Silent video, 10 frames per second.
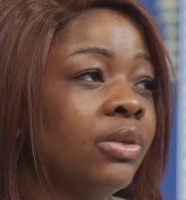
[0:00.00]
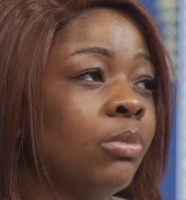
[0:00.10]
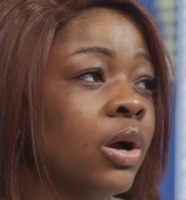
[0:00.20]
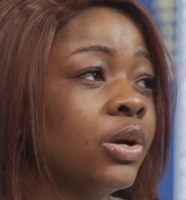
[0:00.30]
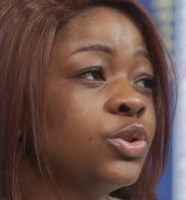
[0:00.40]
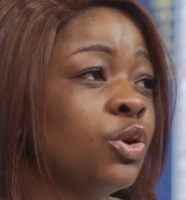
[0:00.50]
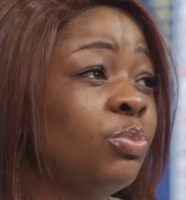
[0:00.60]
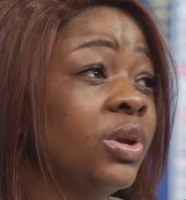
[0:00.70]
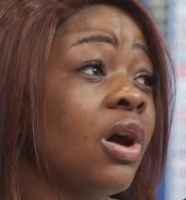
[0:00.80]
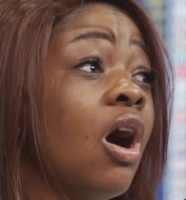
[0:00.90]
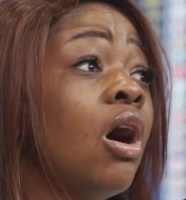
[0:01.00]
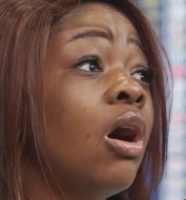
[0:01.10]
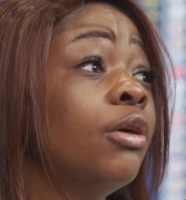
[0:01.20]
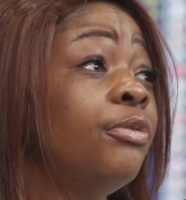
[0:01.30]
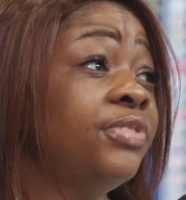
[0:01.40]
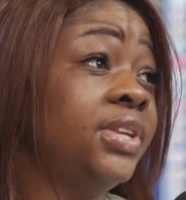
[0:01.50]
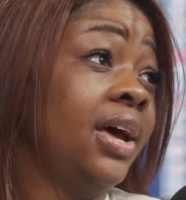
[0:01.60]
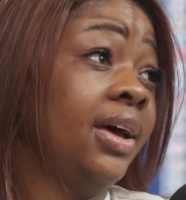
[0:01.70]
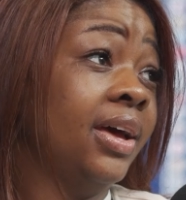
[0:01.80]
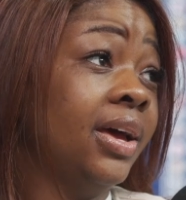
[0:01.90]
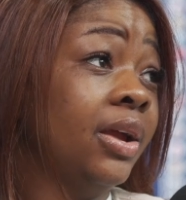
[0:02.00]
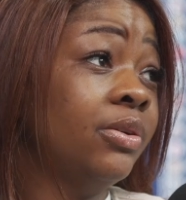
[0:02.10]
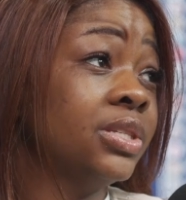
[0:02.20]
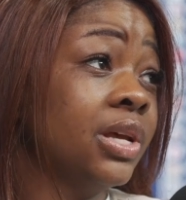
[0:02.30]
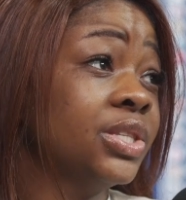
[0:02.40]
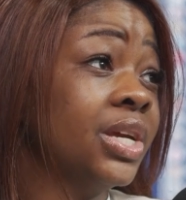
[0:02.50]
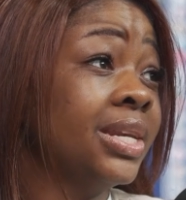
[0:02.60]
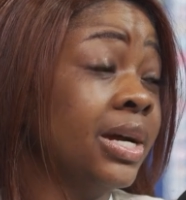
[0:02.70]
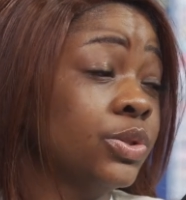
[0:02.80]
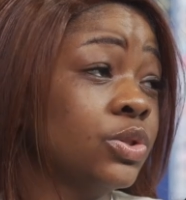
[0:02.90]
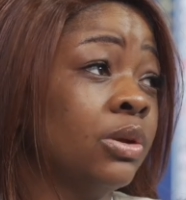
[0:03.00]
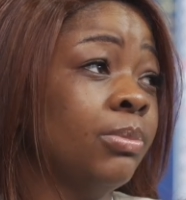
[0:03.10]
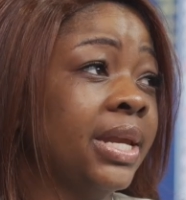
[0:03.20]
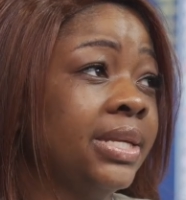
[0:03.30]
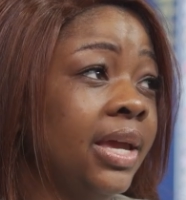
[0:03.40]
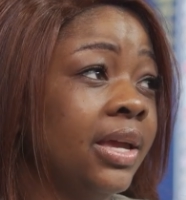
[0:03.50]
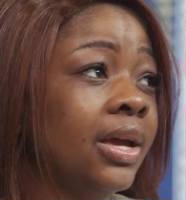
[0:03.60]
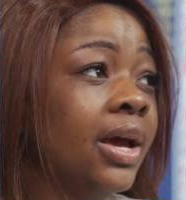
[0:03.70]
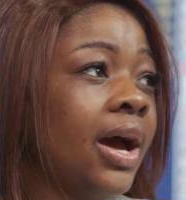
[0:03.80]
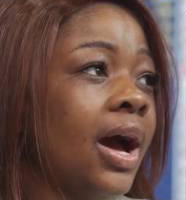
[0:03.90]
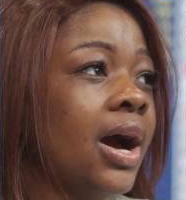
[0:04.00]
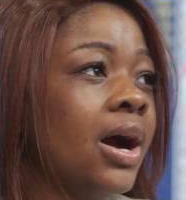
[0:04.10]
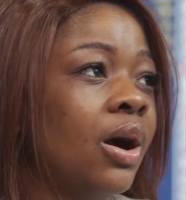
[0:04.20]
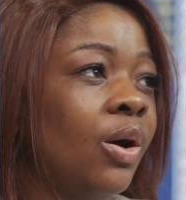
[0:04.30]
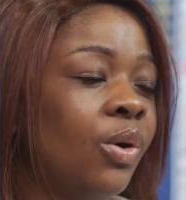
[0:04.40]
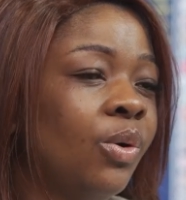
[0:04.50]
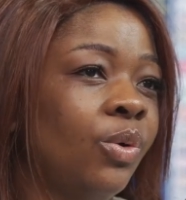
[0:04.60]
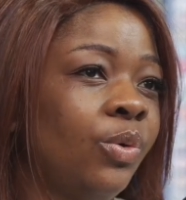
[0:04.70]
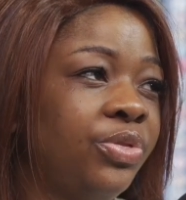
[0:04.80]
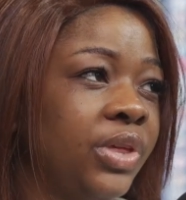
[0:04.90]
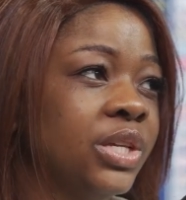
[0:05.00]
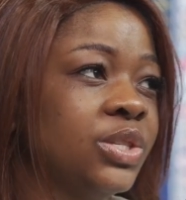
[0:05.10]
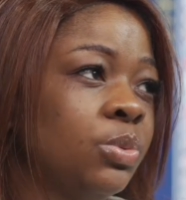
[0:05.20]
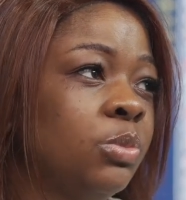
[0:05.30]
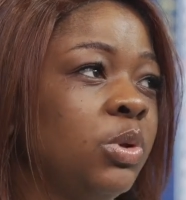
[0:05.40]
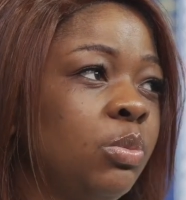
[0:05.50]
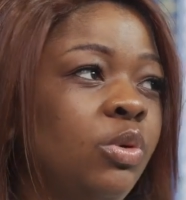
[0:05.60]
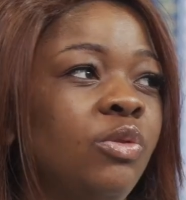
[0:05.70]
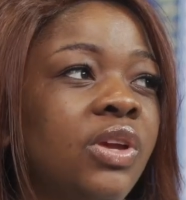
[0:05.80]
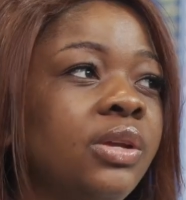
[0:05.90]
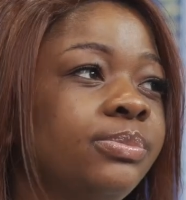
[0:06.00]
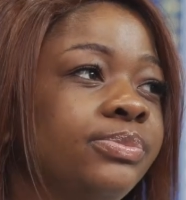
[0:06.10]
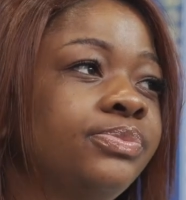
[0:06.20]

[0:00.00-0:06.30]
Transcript: the markets open after results are announced on Monday how things would be moving.